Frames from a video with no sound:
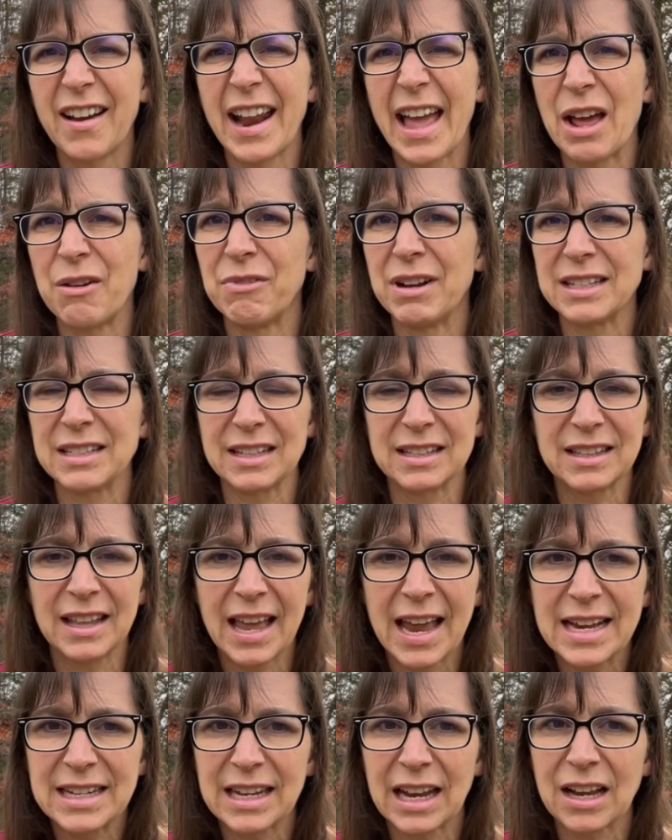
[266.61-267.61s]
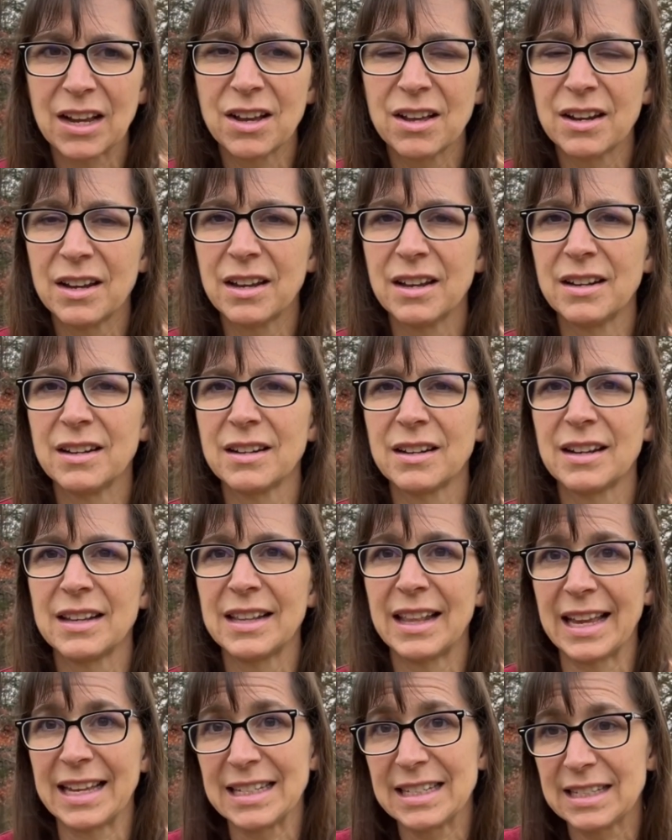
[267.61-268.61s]
I had restless legs. I couldn't
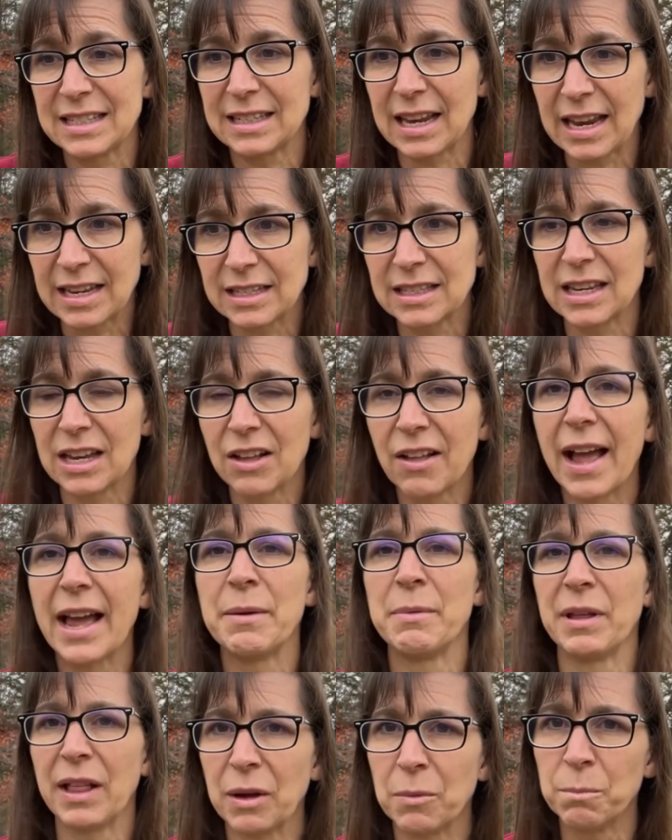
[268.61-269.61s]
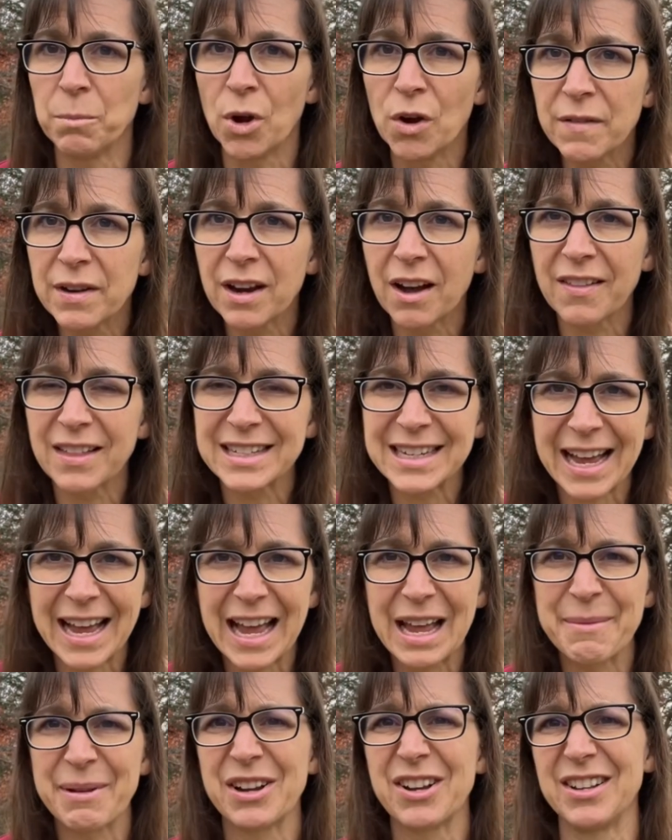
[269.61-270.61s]
stay still. I had to be moving all the
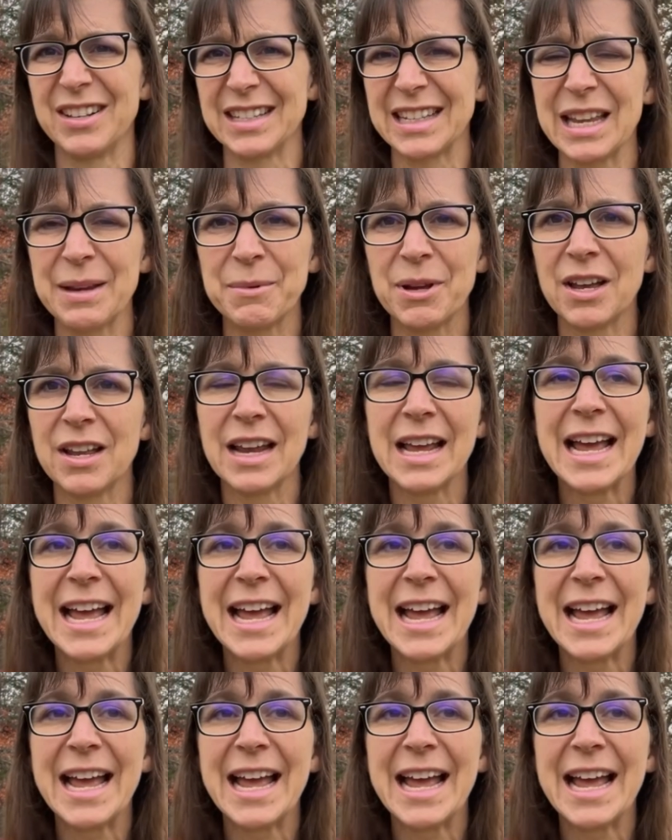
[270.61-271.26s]
time. I couldn't sleep good.